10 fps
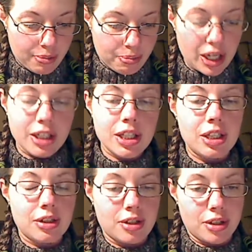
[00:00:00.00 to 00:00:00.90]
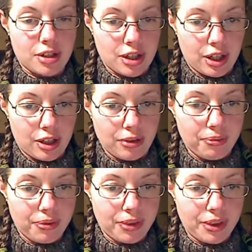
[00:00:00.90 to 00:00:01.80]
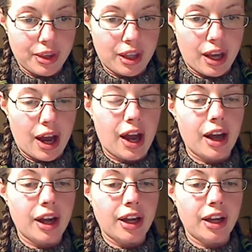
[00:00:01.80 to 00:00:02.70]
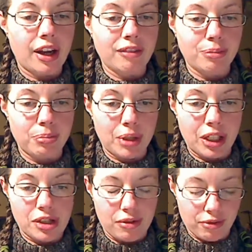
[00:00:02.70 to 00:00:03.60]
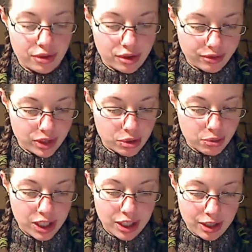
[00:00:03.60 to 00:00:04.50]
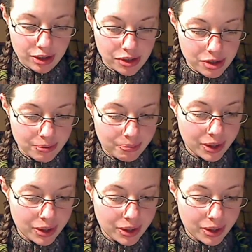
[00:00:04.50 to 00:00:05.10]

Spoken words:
Painting is a skill. I have been painting for over 20 years,